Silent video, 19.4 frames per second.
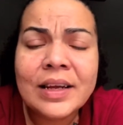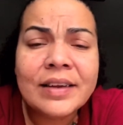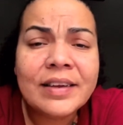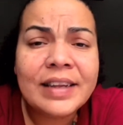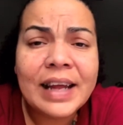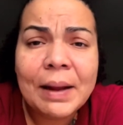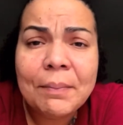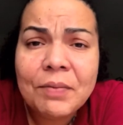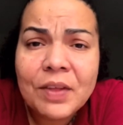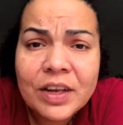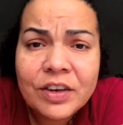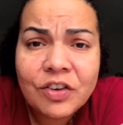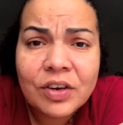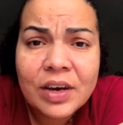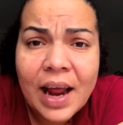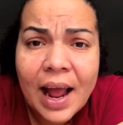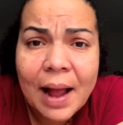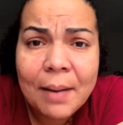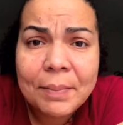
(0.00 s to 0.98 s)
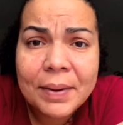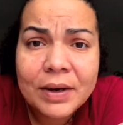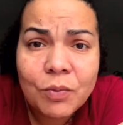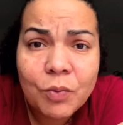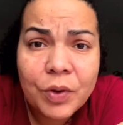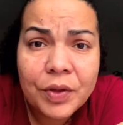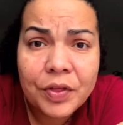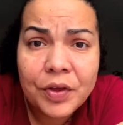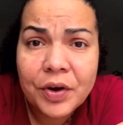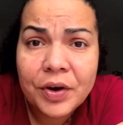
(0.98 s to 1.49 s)
Same thing should happen
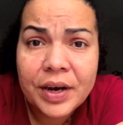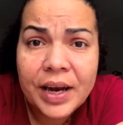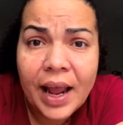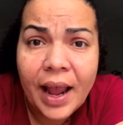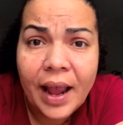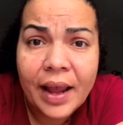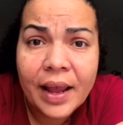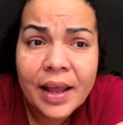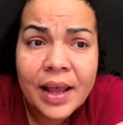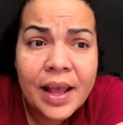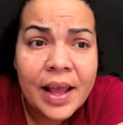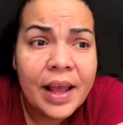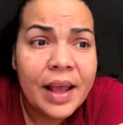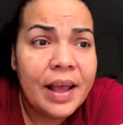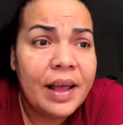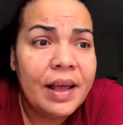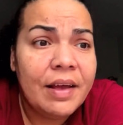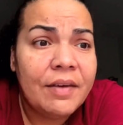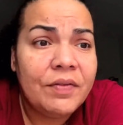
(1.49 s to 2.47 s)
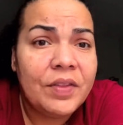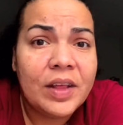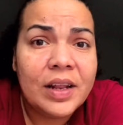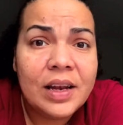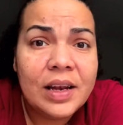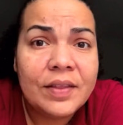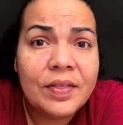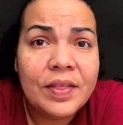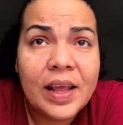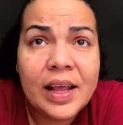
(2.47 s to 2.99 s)
with your day. If
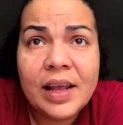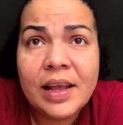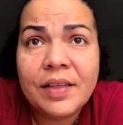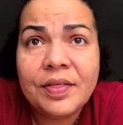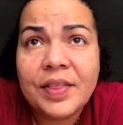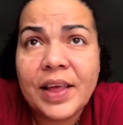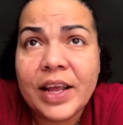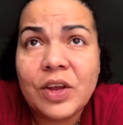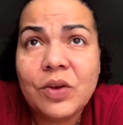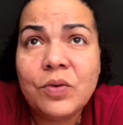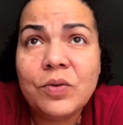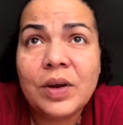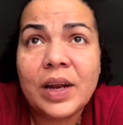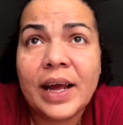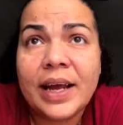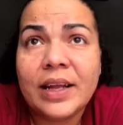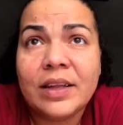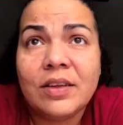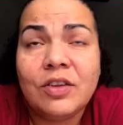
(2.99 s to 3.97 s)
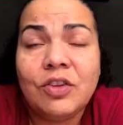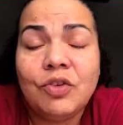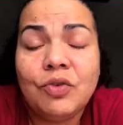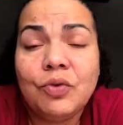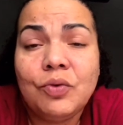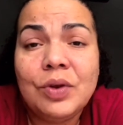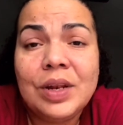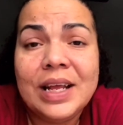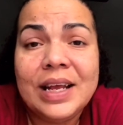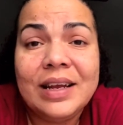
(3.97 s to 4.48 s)
the thing that you like to do
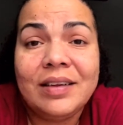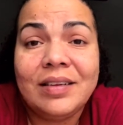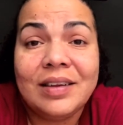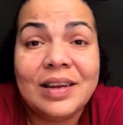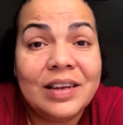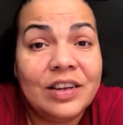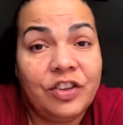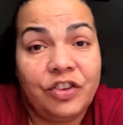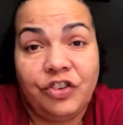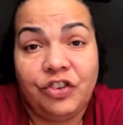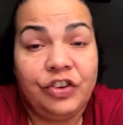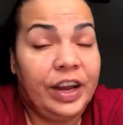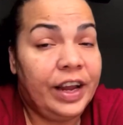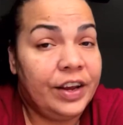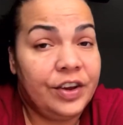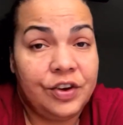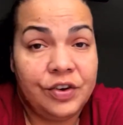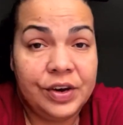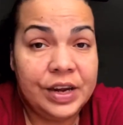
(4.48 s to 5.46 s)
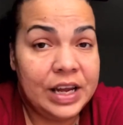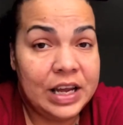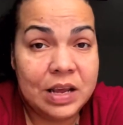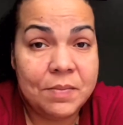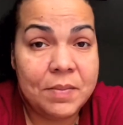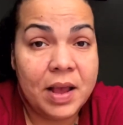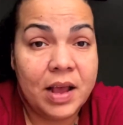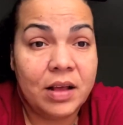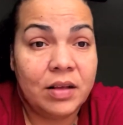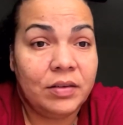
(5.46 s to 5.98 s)
least is check your
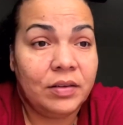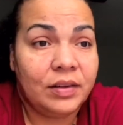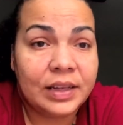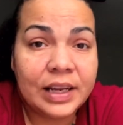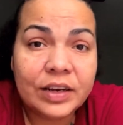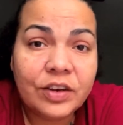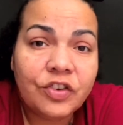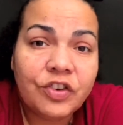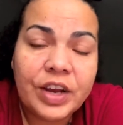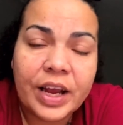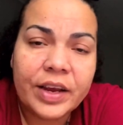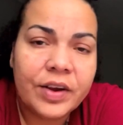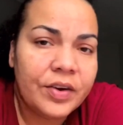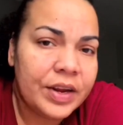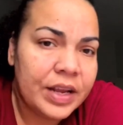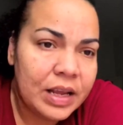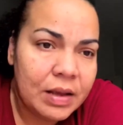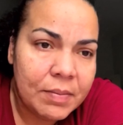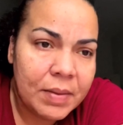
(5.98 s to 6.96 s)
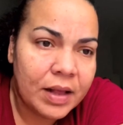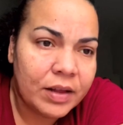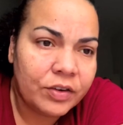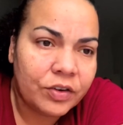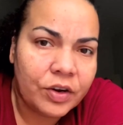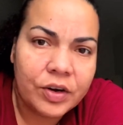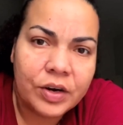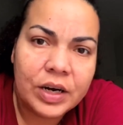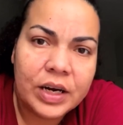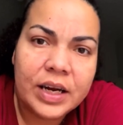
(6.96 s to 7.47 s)
emails, then check your emails
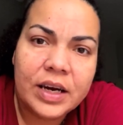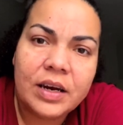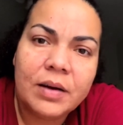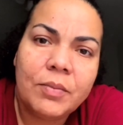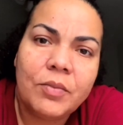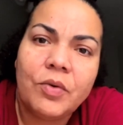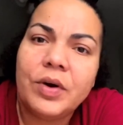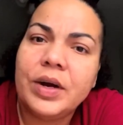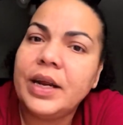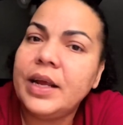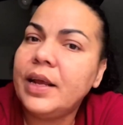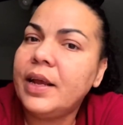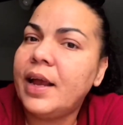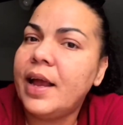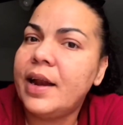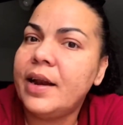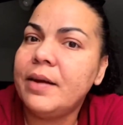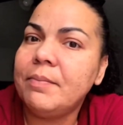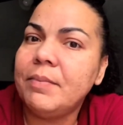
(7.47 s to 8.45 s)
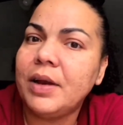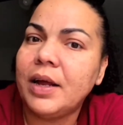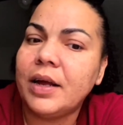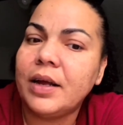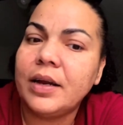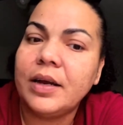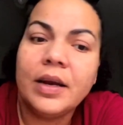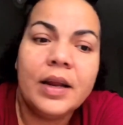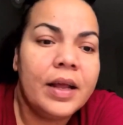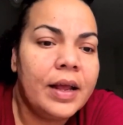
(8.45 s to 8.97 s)
early in the morning, get it done,